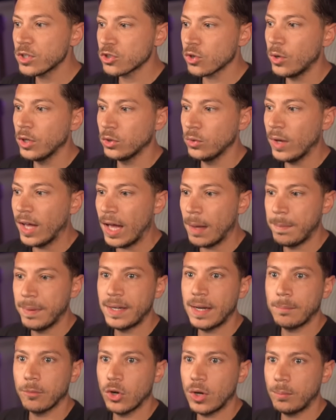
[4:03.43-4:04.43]
going to happen,
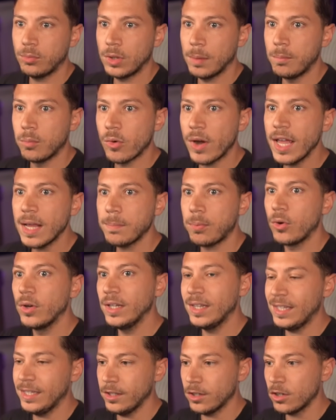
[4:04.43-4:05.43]
I'm going to put a breakpoint
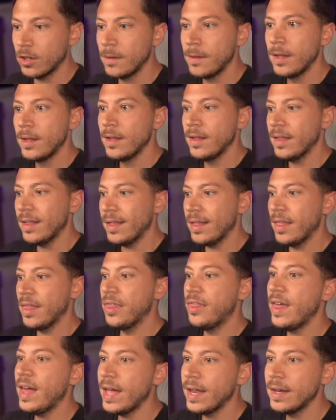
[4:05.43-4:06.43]
here,
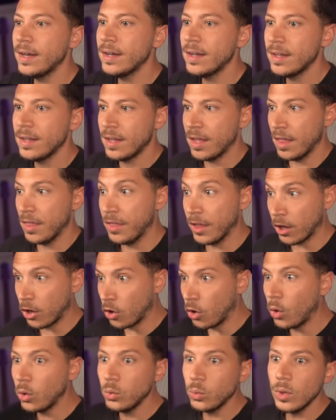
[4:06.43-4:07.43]
then the
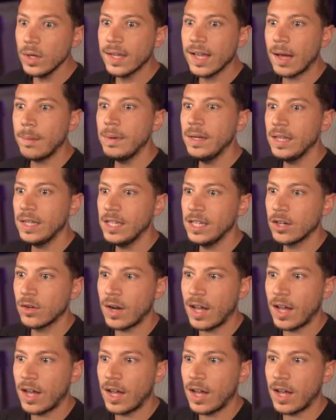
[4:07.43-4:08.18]
code will come in here.